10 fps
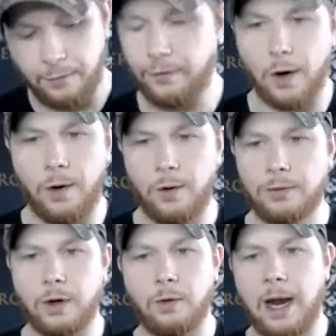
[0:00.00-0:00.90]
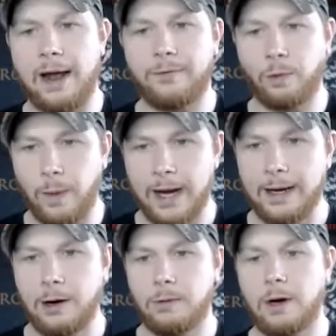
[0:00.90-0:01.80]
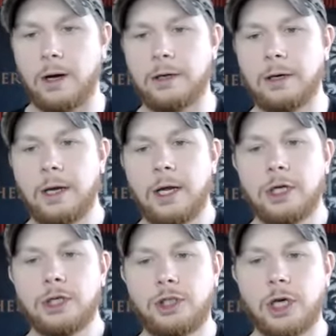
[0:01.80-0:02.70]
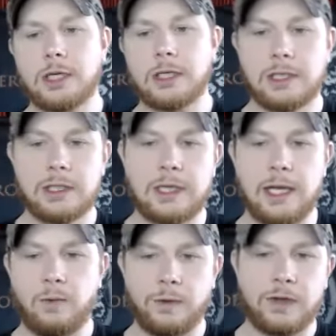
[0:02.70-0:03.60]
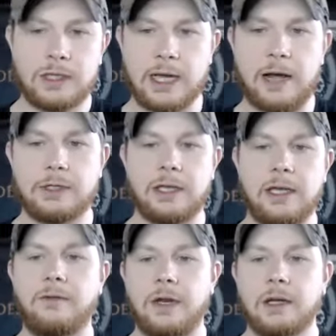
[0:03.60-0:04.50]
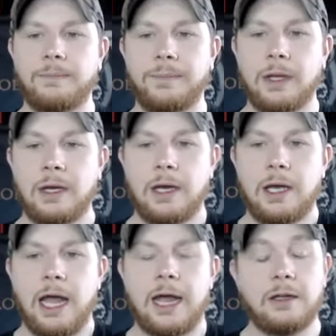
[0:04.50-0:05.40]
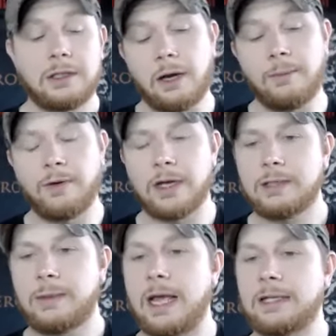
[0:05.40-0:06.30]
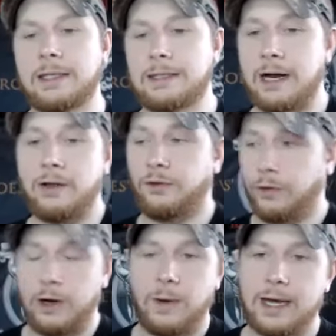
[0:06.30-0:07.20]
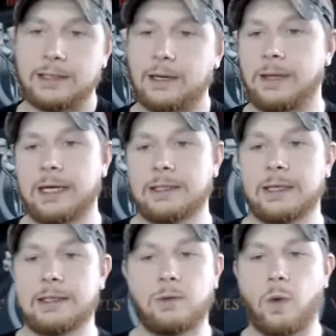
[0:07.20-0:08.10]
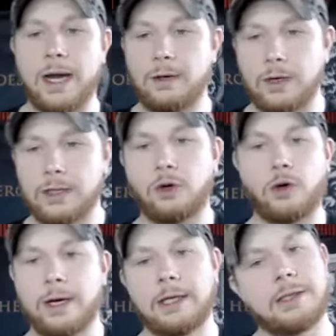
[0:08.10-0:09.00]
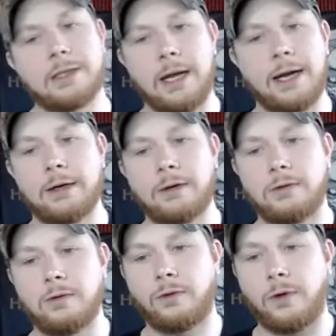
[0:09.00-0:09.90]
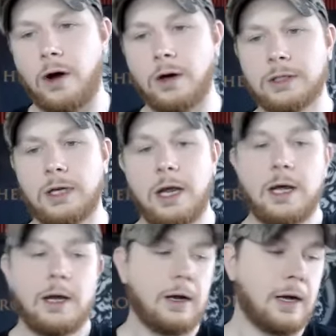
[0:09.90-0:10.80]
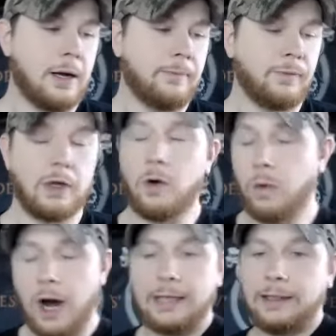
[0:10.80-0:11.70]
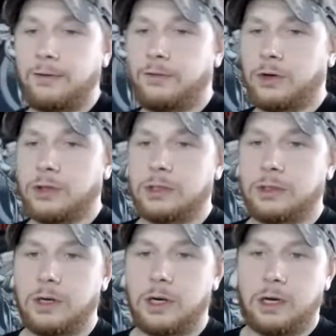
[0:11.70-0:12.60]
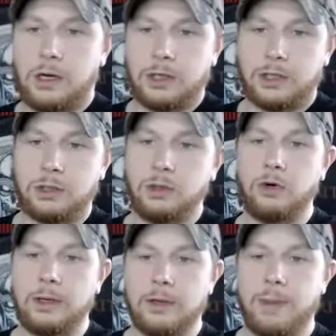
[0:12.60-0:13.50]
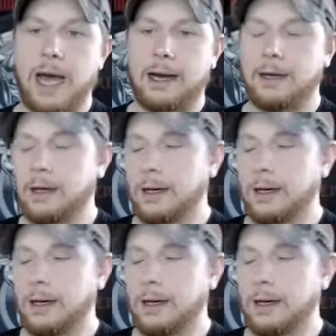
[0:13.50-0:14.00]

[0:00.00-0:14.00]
phone. Don't have the radio on. Just sit with the sounds of the evening. And some of us, that's the sound of the freeway. Some of that's that's the white noise of crickets and and frogs. Um, you know, where I live, there's a slough in the back